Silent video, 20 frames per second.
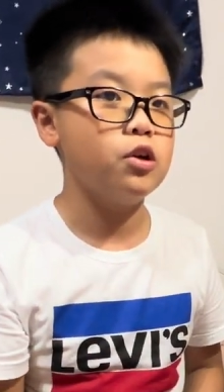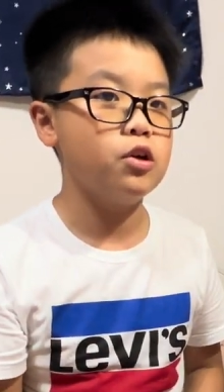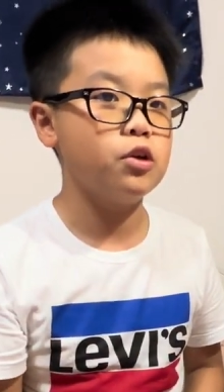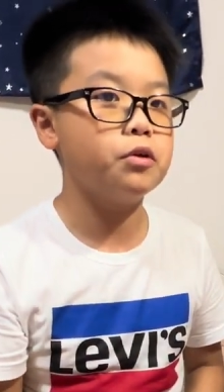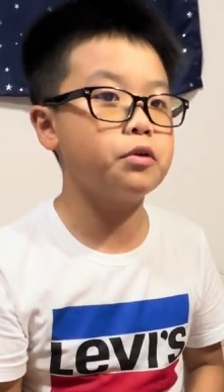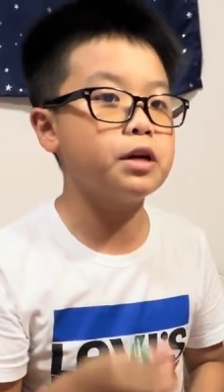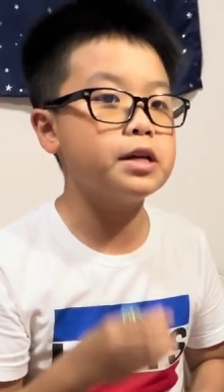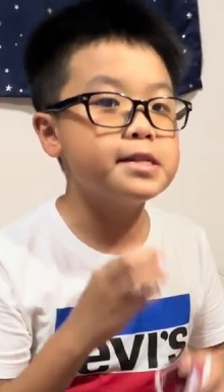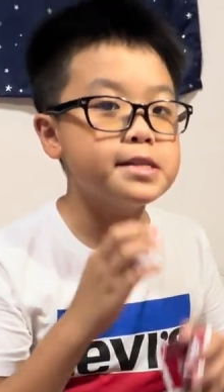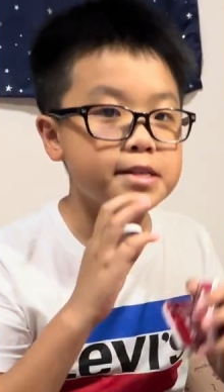you
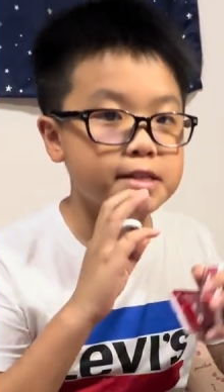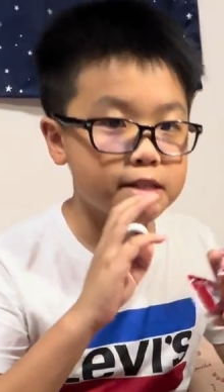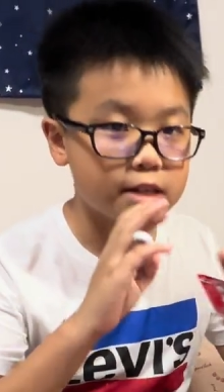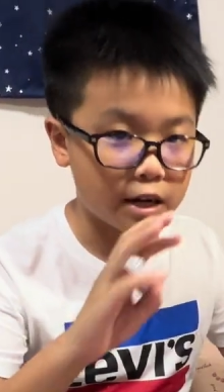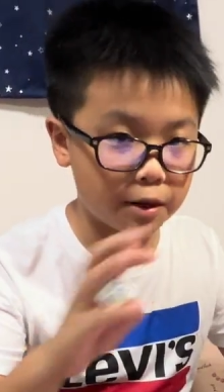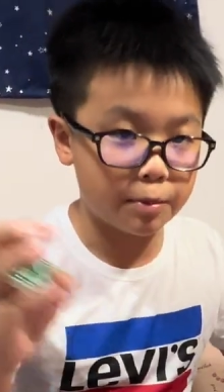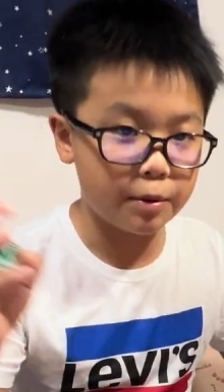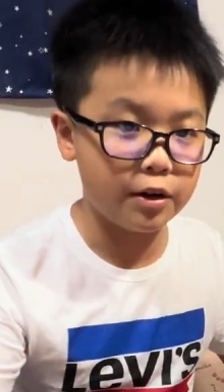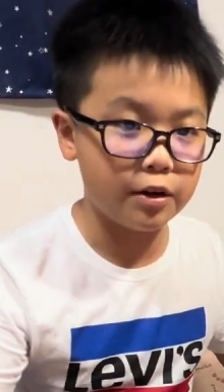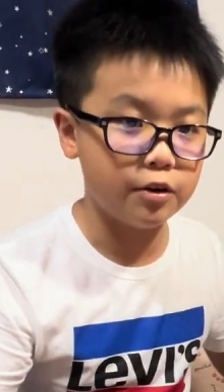can
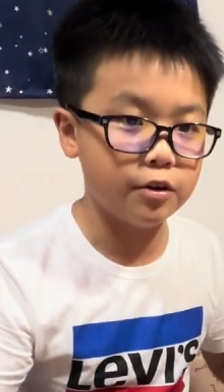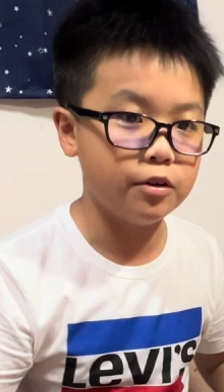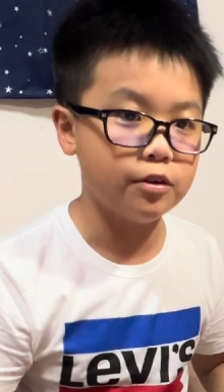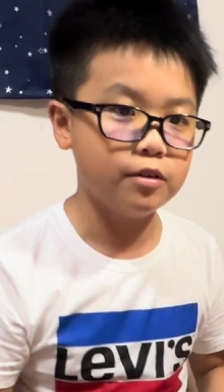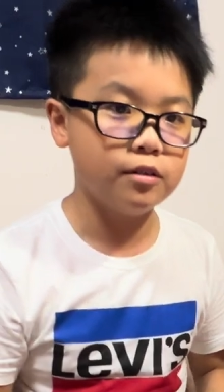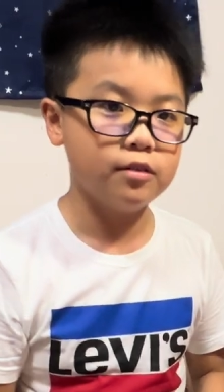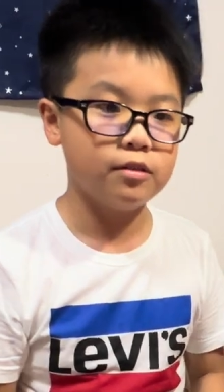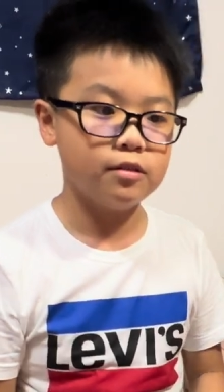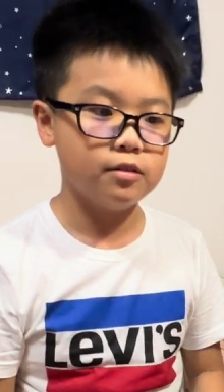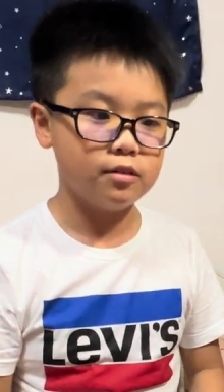stop it all.
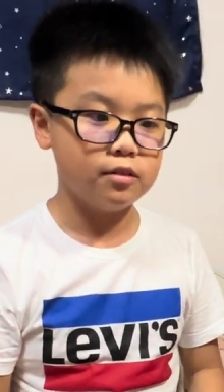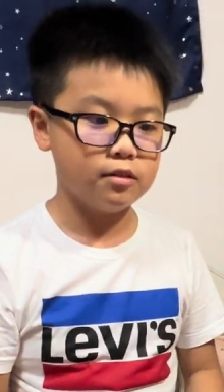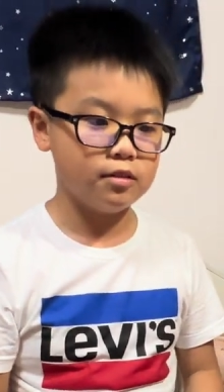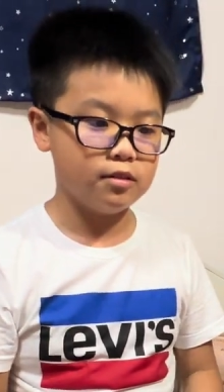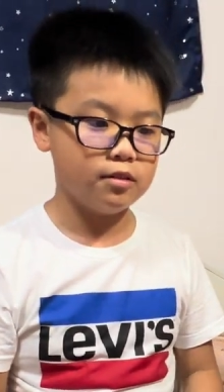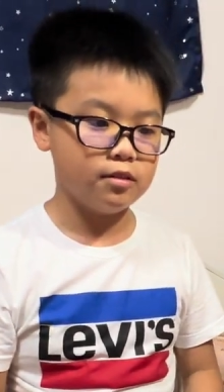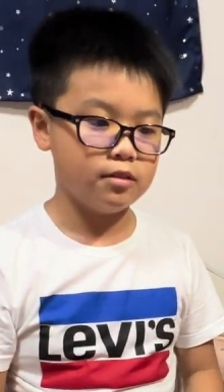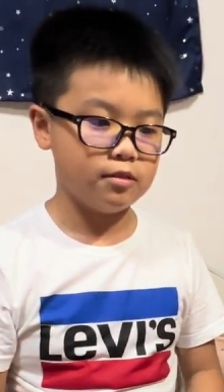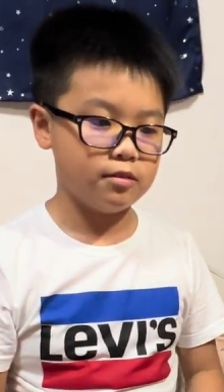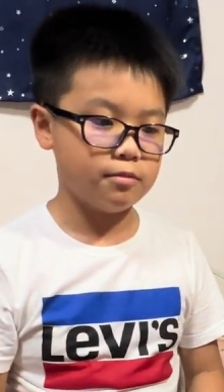
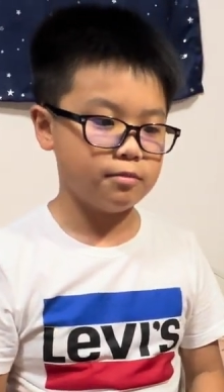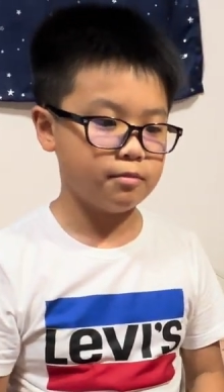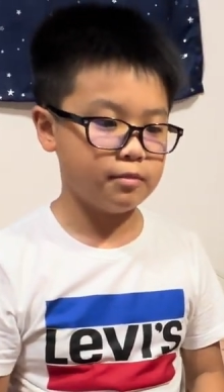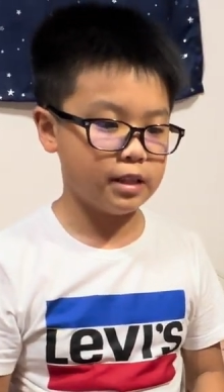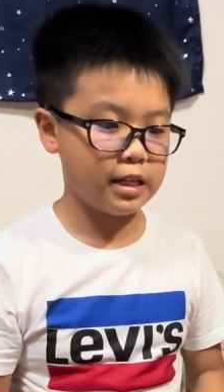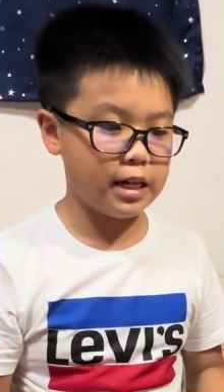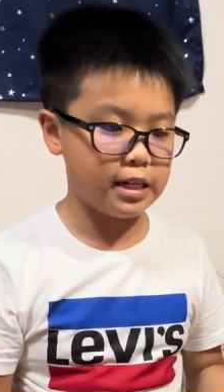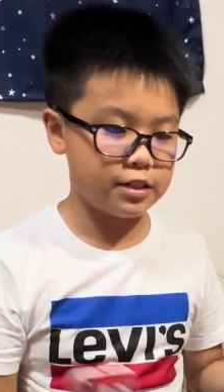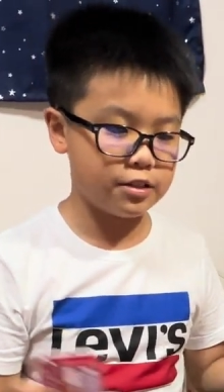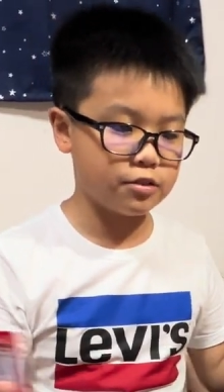
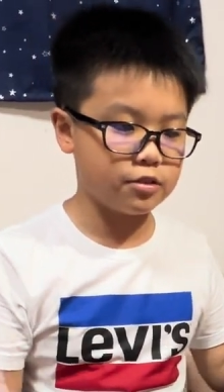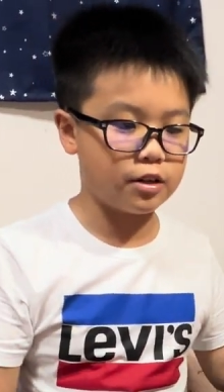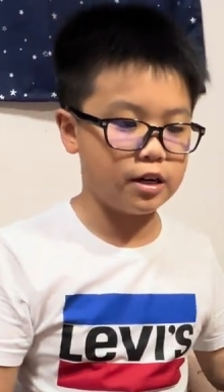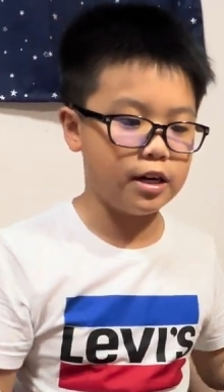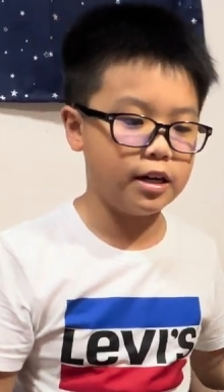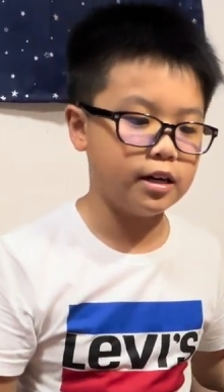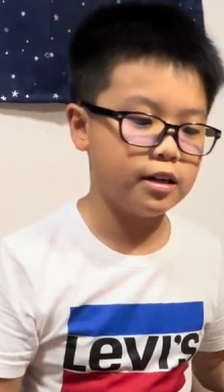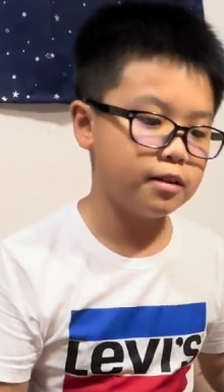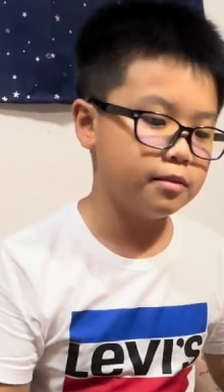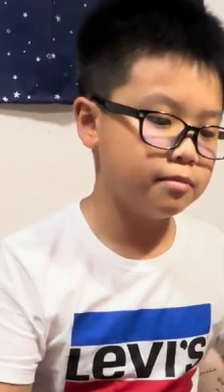Let's
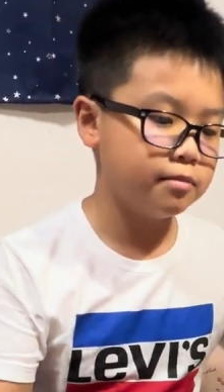try it.